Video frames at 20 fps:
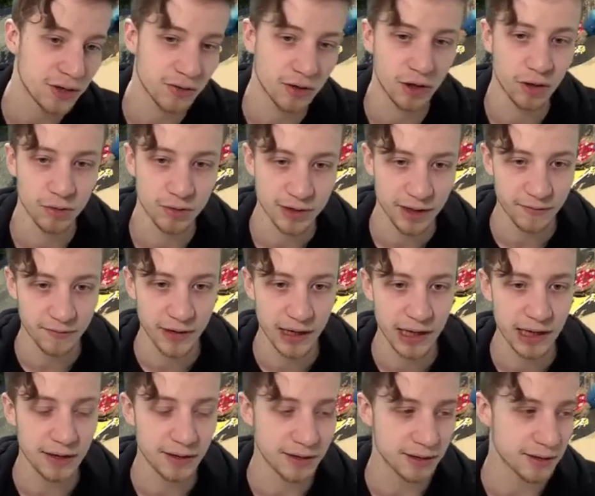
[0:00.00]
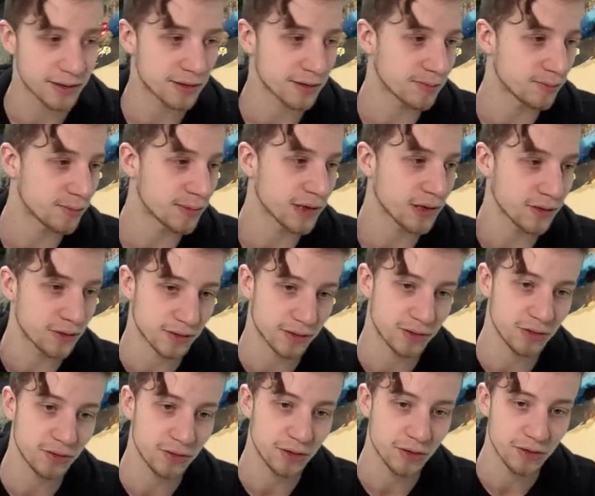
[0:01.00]
you go somewhere else
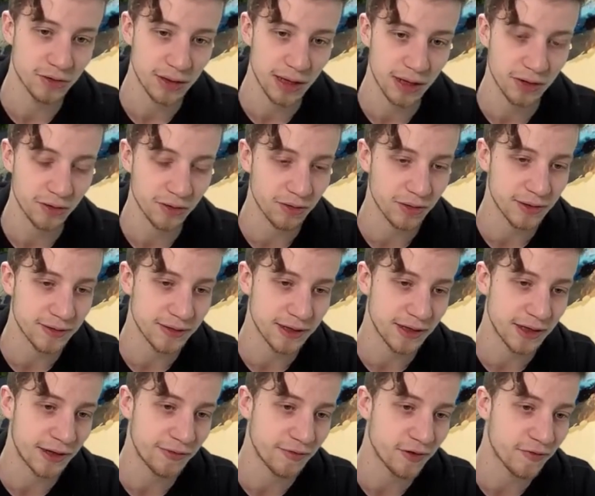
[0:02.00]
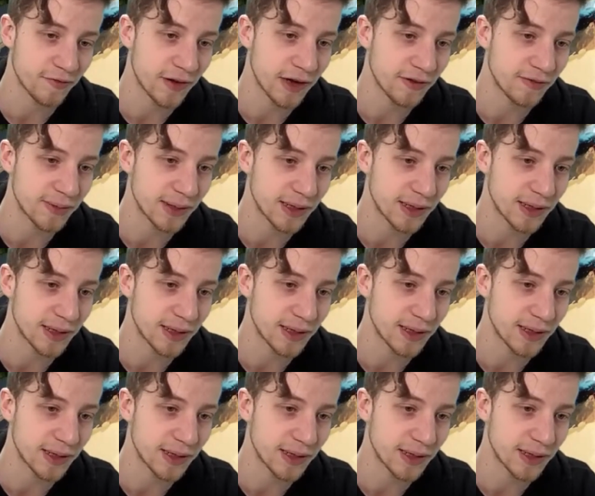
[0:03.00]
because you don't are not gonna sit here for five